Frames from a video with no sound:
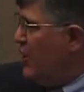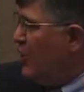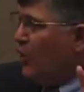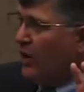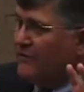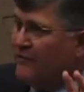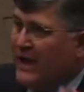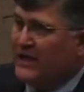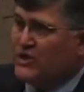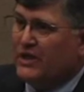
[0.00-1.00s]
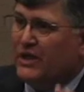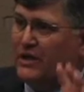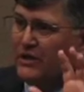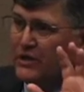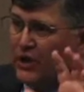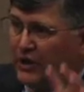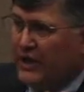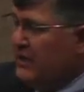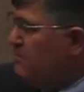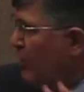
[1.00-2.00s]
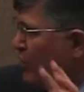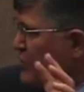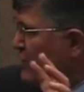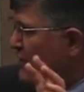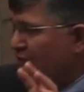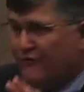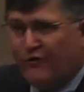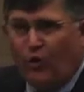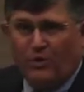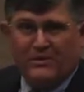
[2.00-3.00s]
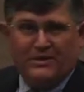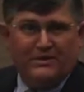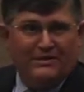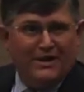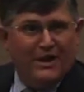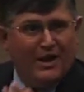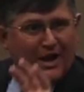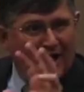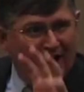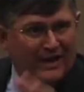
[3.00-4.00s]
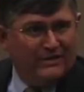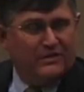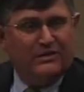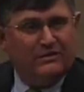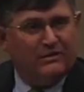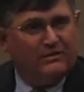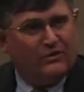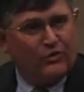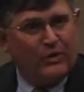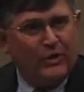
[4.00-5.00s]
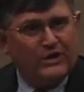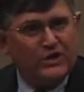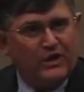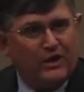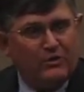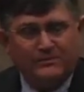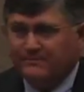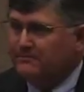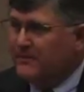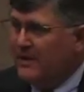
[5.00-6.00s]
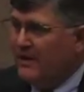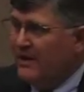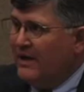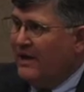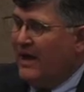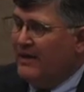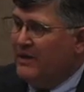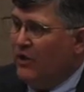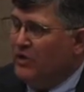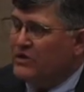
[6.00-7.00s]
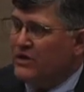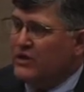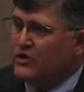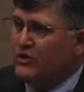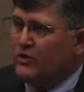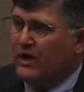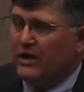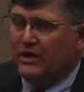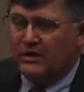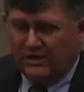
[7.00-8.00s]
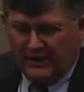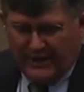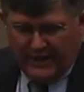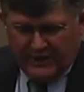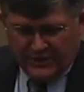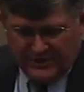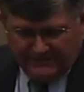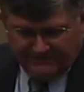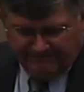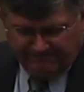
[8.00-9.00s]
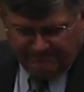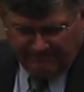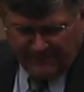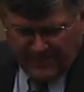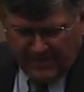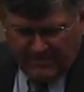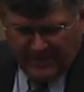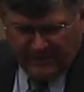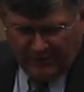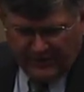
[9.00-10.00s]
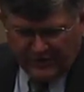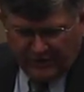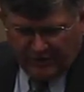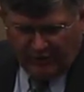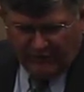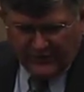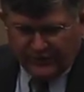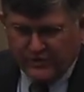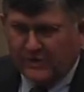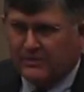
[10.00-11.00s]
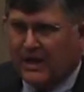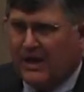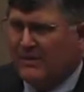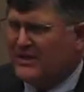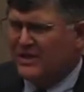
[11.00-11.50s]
who are advancing to lead person, foreman. And 3 weeks ago, I noticed these two young ladies, minorities in our office for some time. I